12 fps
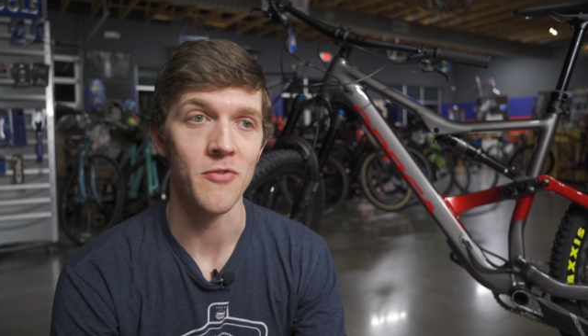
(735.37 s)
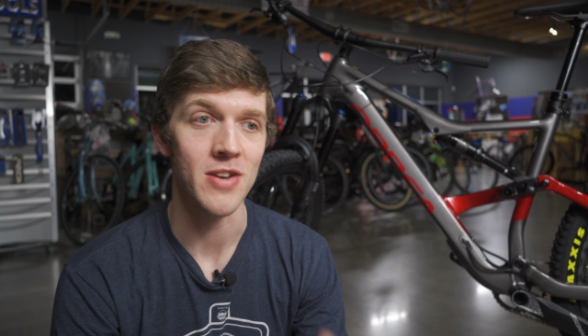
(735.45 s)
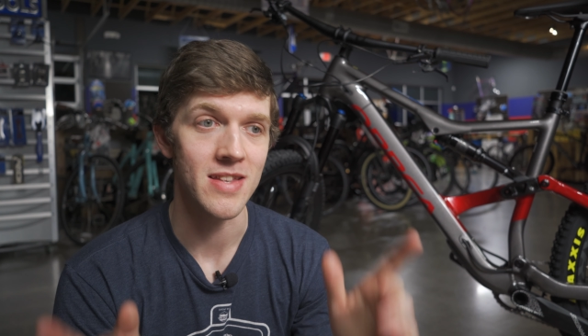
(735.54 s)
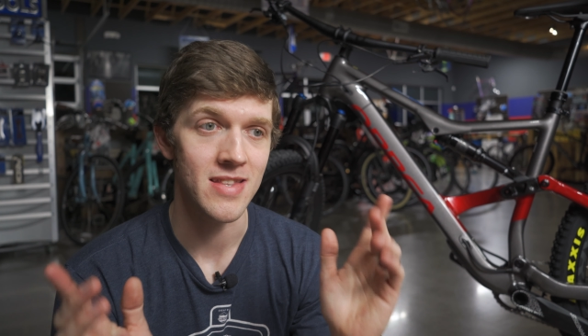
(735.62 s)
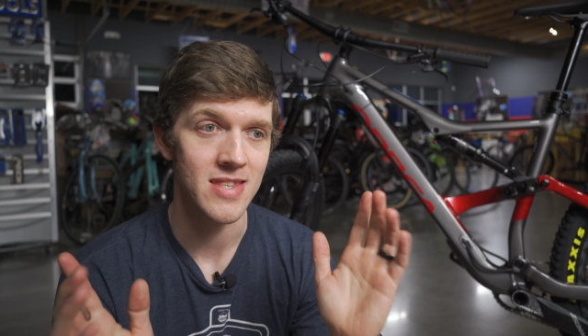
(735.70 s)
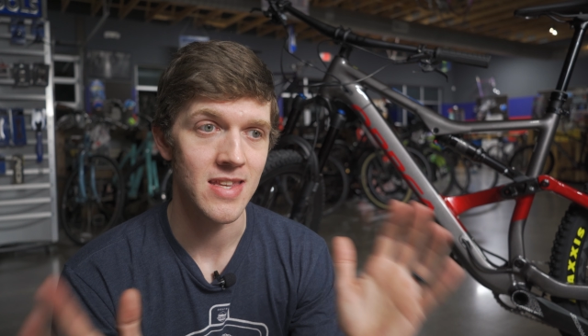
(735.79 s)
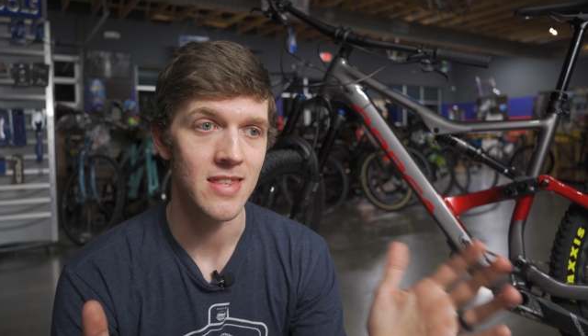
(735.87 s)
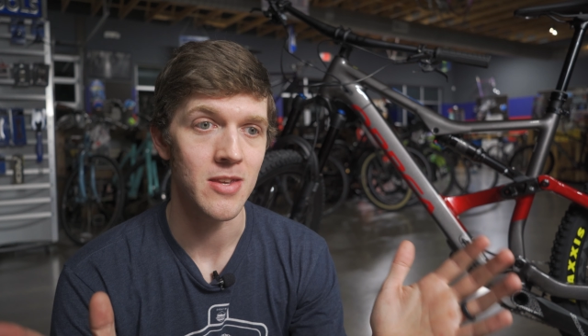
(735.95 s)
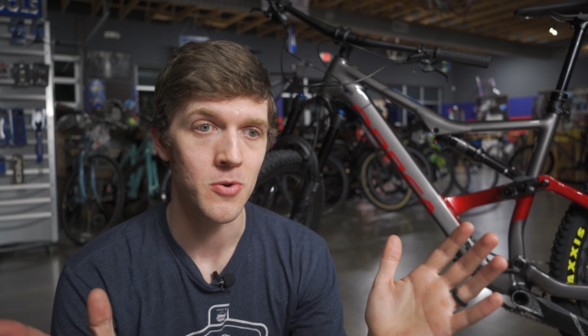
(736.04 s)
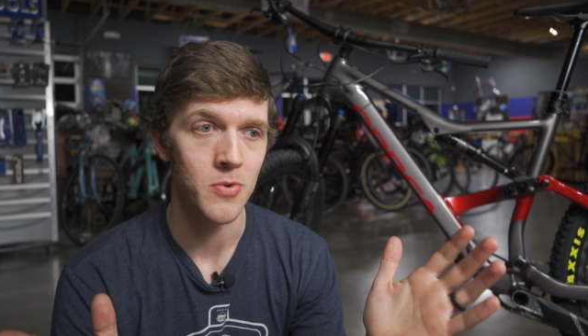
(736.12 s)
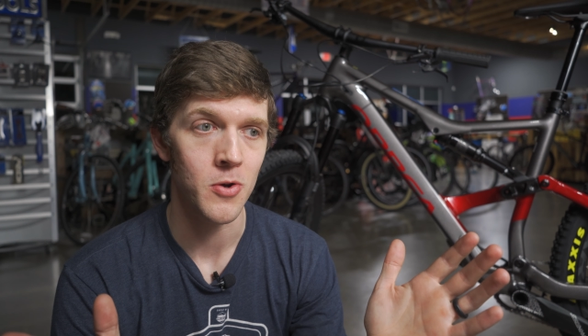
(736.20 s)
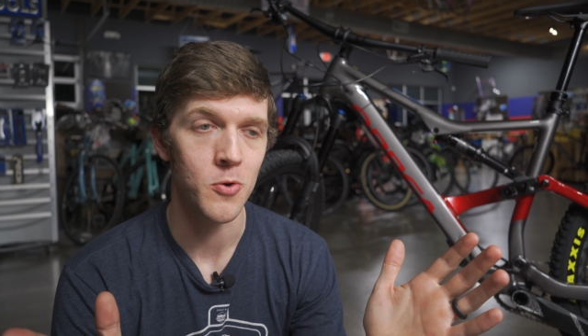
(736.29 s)
If you didn't see
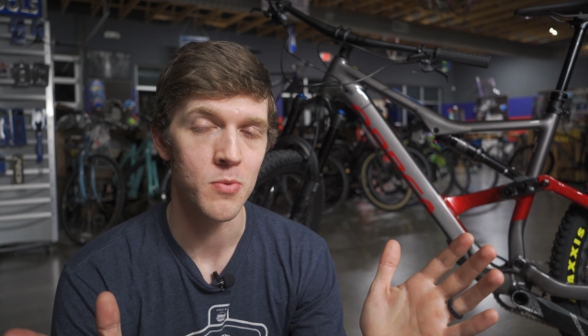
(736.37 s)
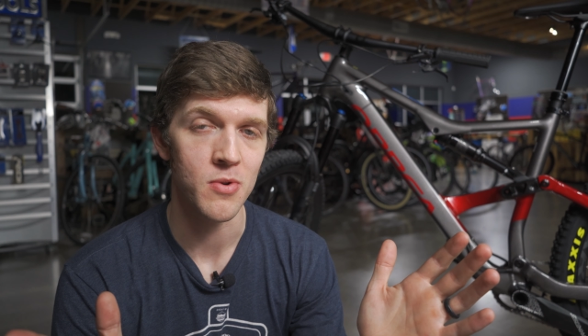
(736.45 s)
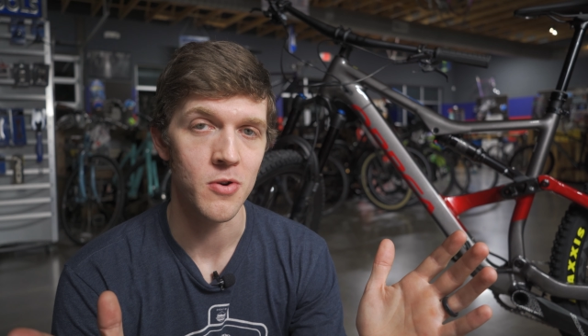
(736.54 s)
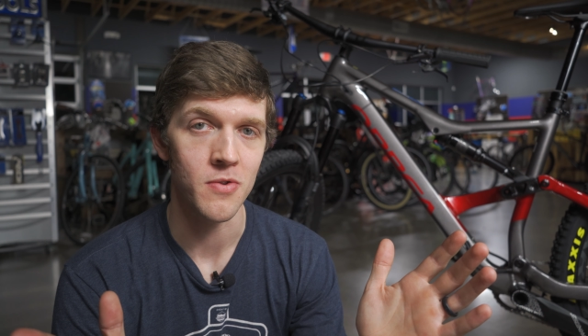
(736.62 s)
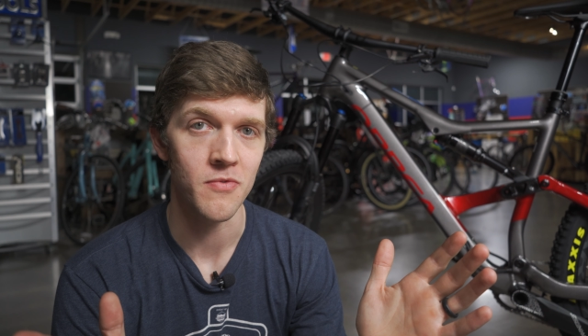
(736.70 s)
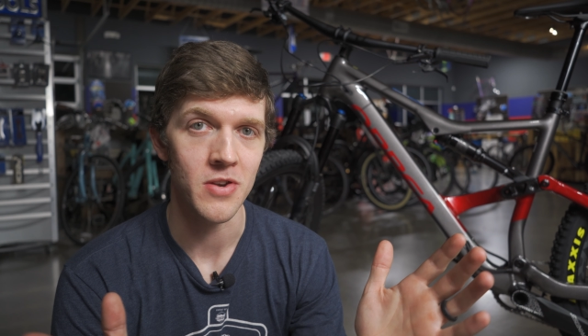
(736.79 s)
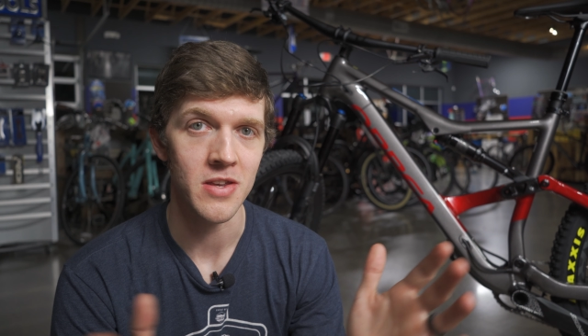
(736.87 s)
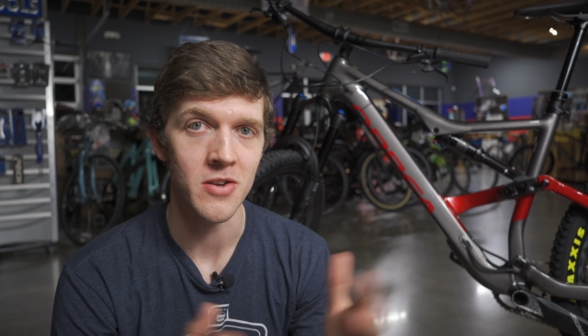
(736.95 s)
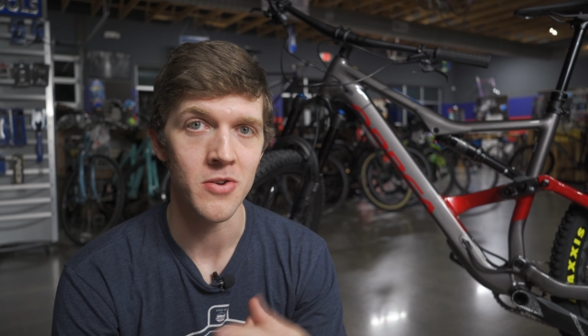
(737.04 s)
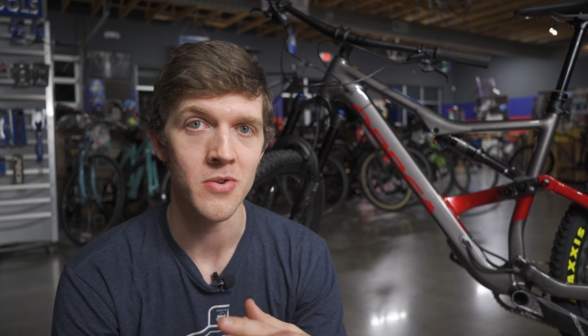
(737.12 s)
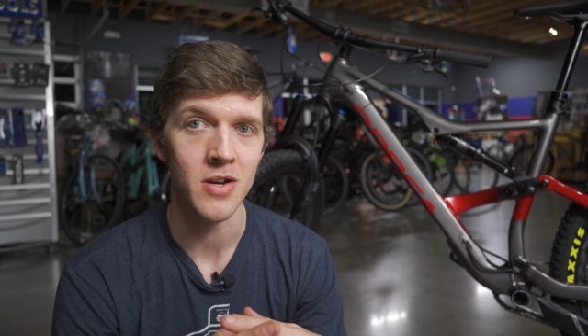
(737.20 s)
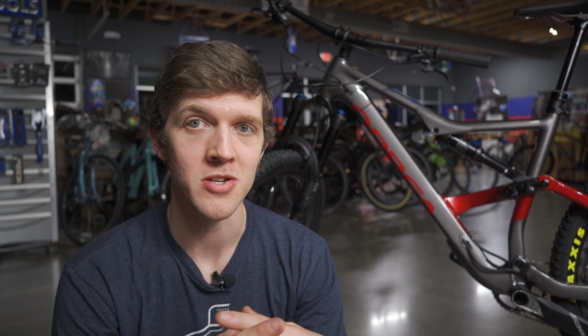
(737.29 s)
the old homegrown
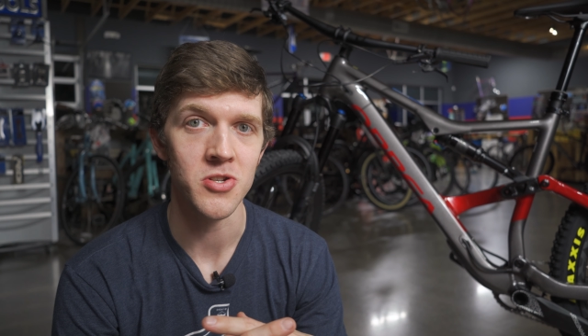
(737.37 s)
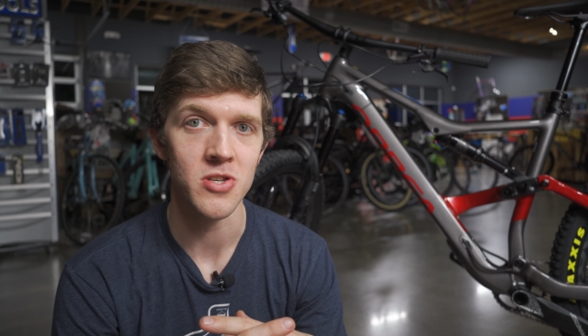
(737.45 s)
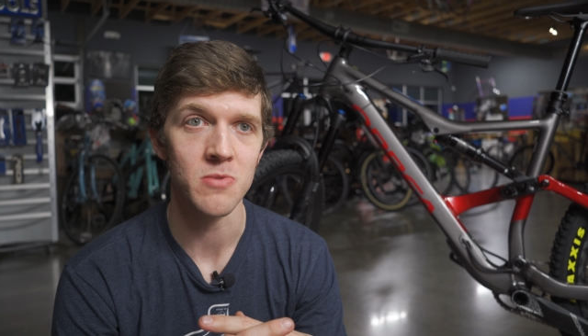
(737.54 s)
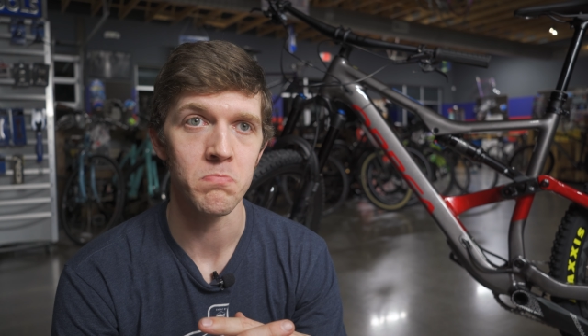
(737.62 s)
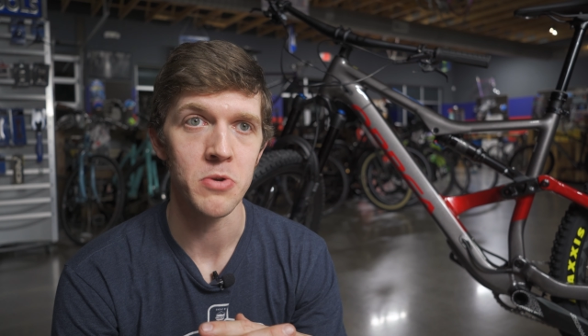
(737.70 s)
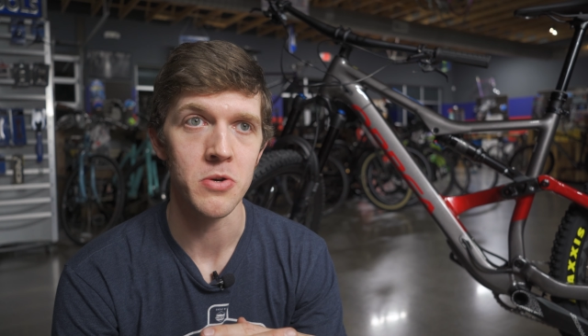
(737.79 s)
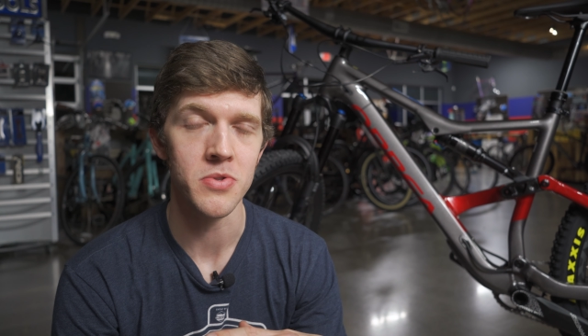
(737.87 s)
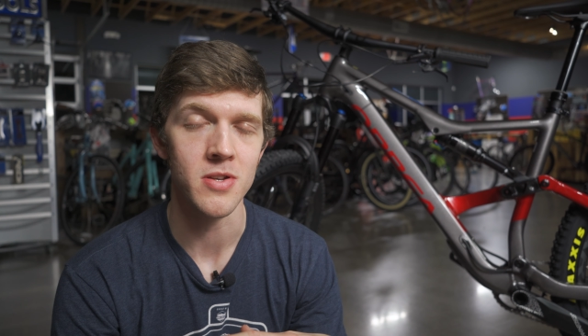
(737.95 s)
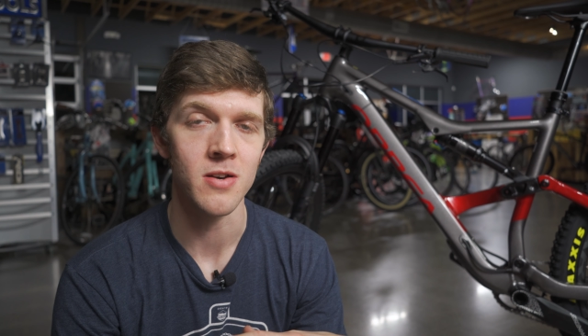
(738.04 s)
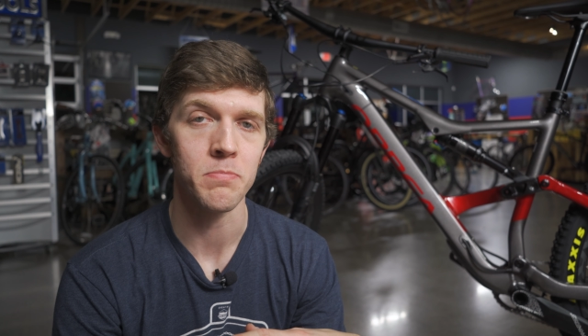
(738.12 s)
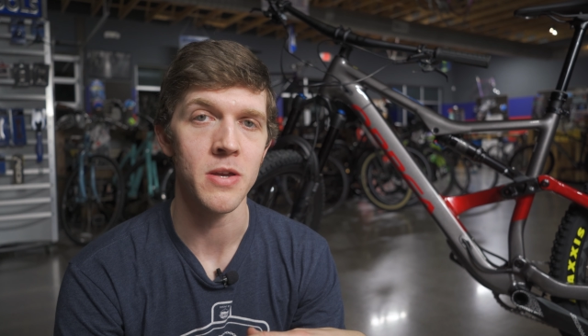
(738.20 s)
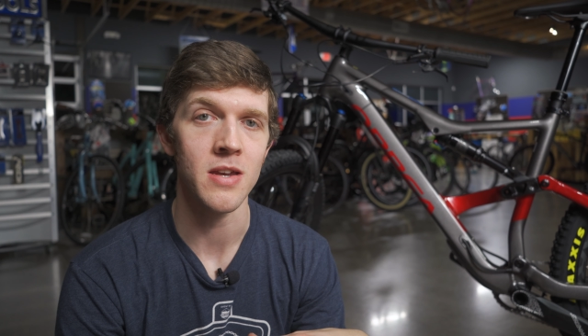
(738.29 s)
video, I just built
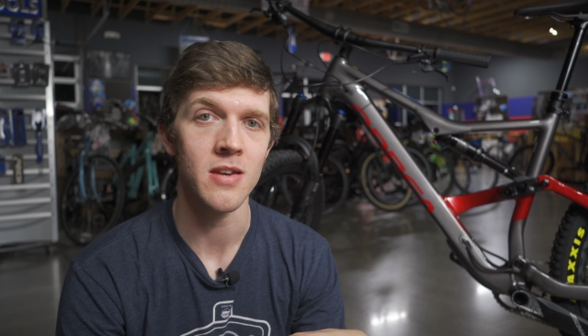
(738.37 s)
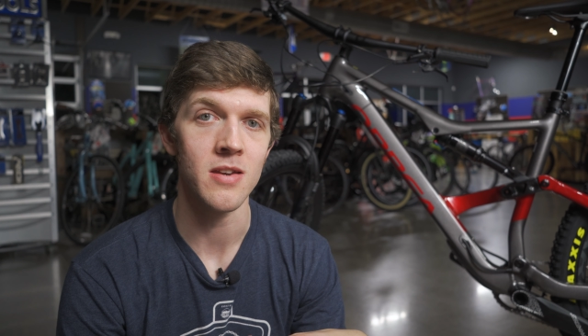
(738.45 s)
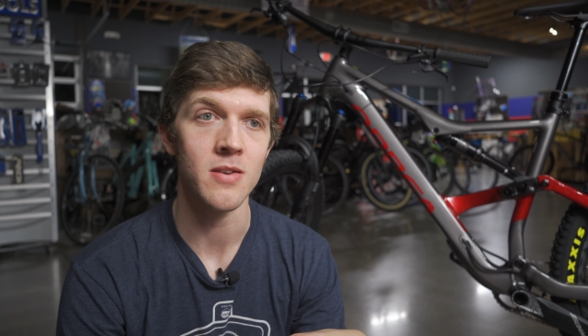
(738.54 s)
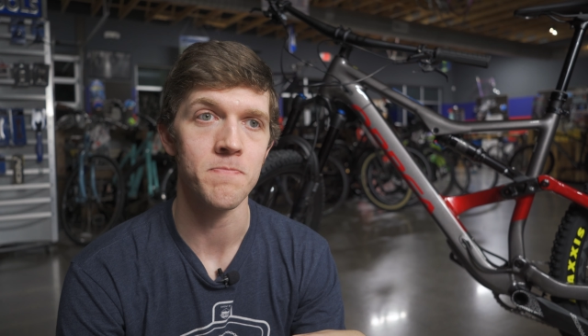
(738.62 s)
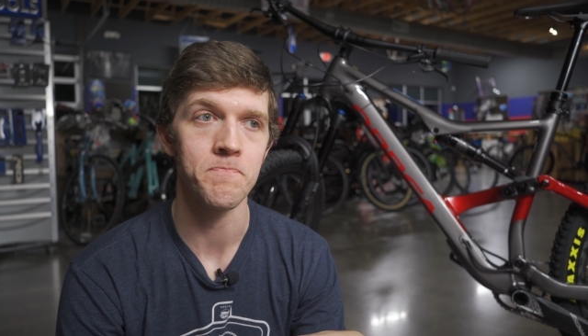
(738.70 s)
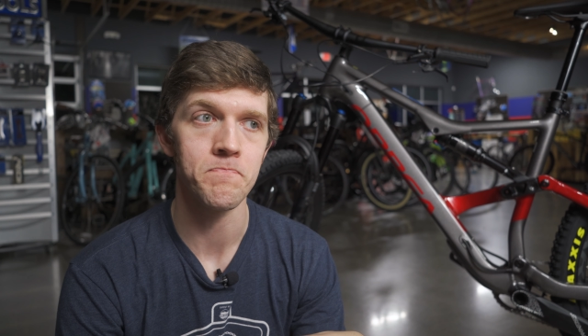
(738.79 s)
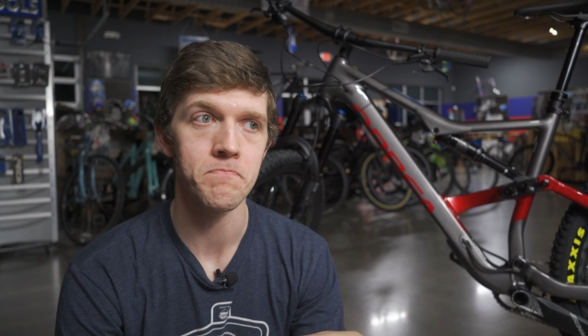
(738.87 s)
up a